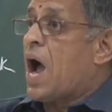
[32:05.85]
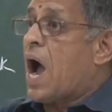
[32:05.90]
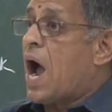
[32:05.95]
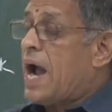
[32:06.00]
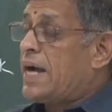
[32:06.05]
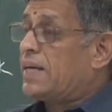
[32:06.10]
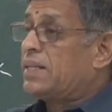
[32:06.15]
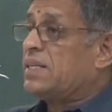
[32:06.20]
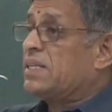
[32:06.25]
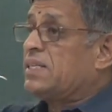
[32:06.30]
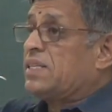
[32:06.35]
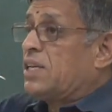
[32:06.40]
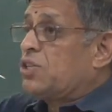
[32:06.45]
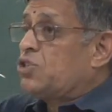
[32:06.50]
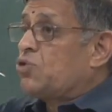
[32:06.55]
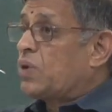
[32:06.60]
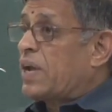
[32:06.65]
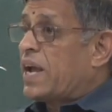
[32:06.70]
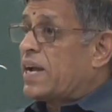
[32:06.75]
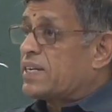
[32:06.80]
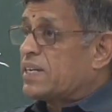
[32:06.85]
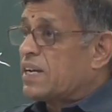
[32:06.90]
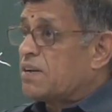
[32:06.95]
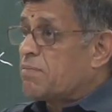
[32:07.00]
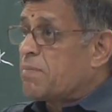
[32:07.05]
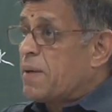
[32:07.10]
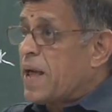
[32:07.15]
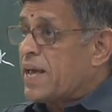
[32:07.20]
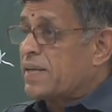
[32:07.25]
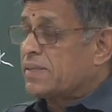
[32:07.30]
and this
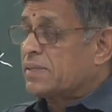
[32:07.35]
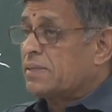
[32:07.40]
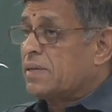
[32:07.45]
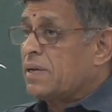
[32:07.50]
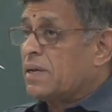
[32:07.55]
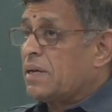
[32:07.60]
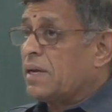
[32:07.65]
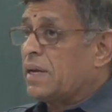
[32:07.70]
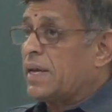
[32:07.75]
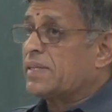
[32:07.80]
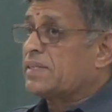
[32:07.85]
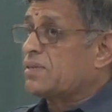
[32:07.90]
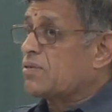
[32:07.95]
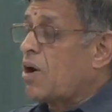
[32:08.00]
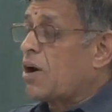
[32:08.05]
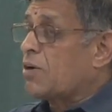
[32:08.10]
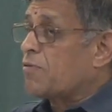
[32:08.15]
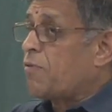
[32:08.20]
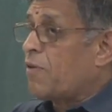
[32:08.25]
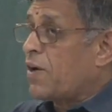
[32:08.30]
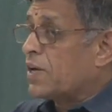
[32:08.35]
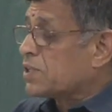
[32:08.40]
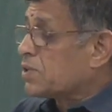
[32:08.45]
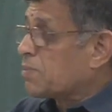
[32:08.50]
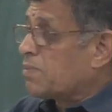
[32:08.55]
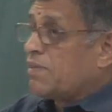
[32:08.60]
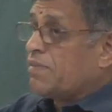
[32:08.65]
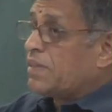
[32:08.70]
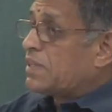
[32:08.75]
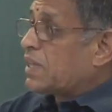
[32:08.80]
education base is not
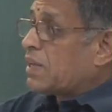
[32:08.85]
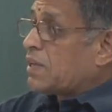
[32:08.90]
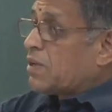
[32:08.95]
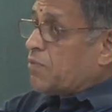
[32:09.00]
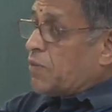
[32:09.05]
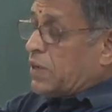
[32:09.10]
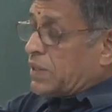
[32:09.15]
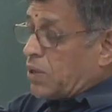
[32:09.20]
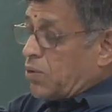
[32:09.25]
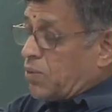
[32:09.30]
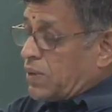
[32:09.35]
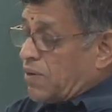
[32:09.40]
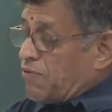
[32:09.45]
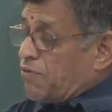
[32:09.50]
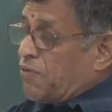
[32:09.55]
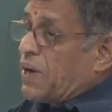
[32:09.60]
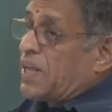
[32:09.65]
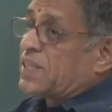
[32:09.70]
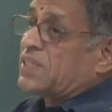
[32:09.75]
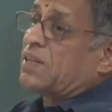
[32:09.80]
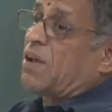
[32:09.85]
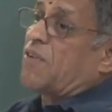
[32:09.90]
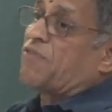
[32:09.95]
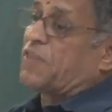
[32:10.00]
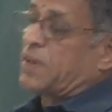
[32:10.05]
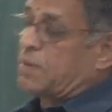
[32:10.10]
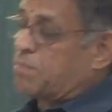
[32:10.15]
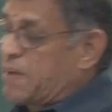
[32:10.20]
possible without a philosophic